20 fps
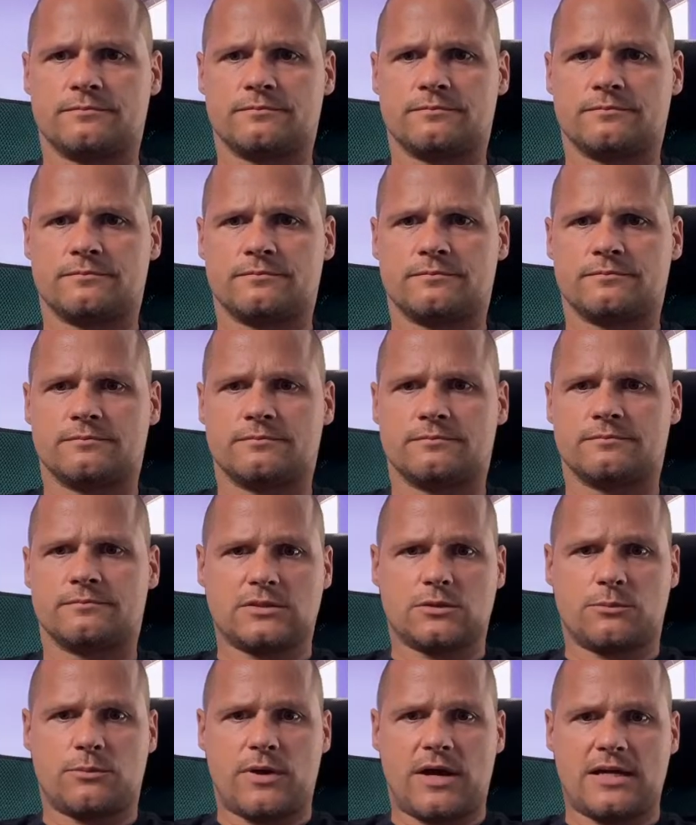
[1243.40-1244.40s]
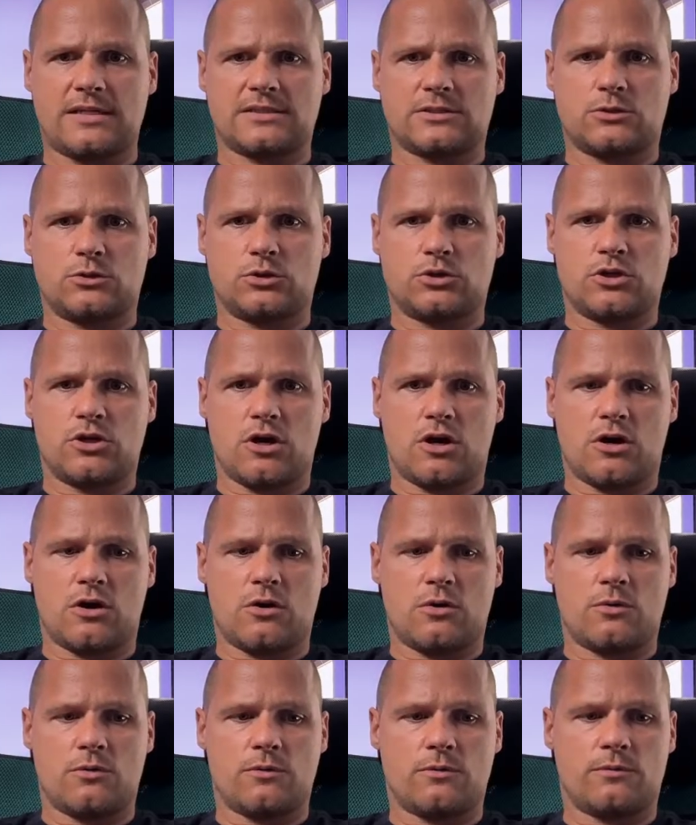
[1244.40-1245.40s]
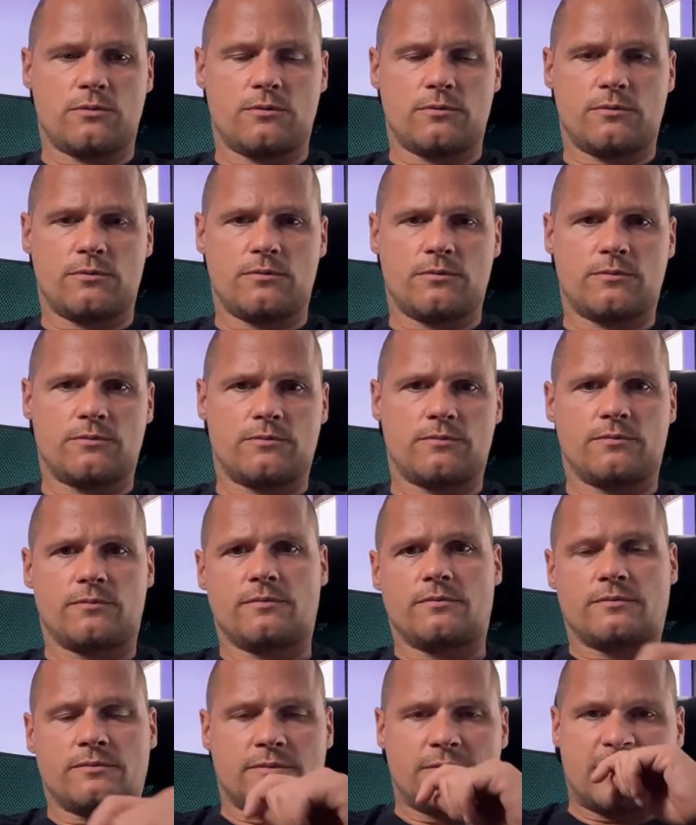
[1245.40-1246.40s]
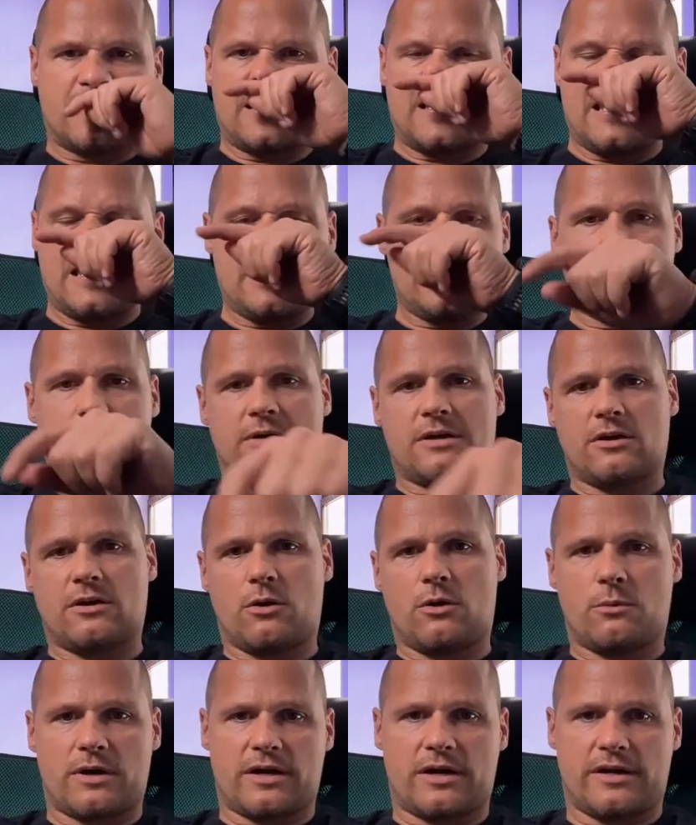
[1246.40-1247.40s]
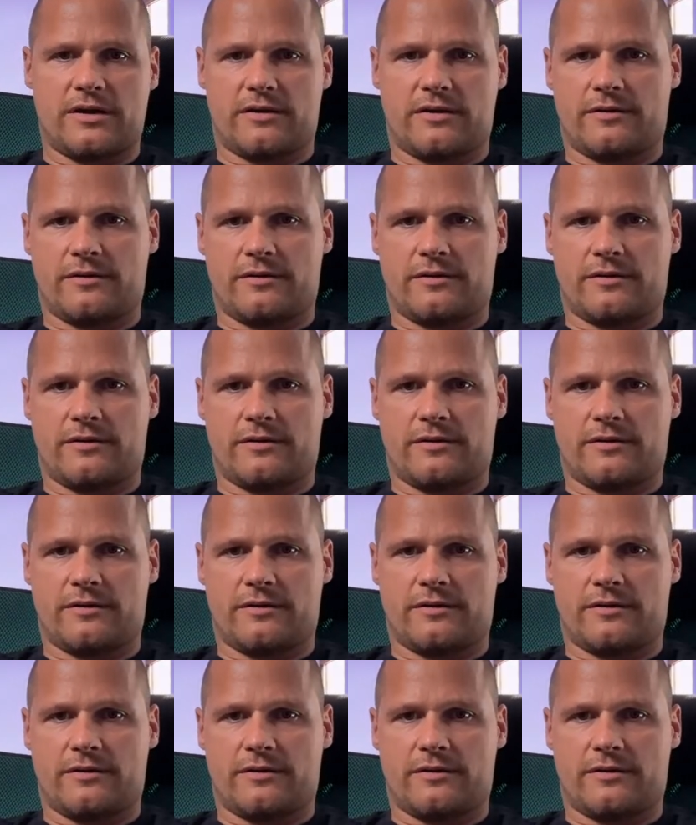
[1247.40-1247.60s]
Right, so price could go even lower here.